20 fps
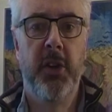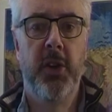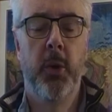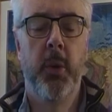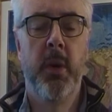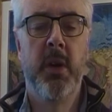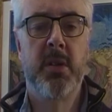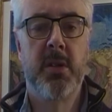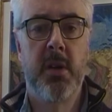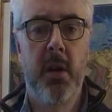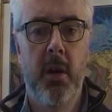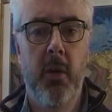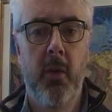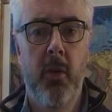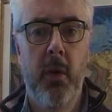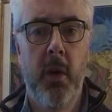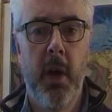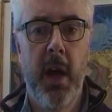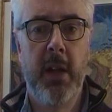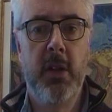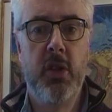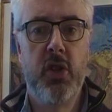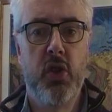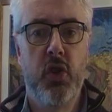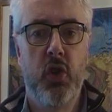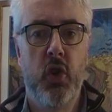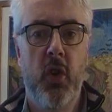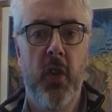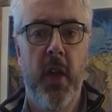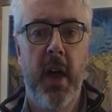in doing so
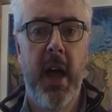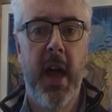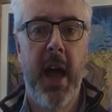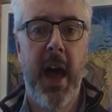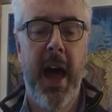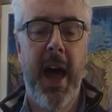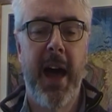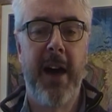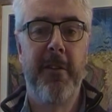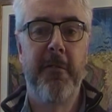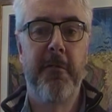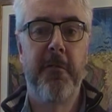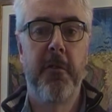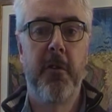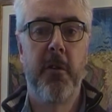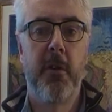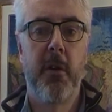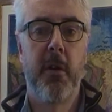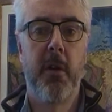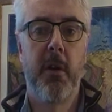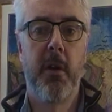ensure they have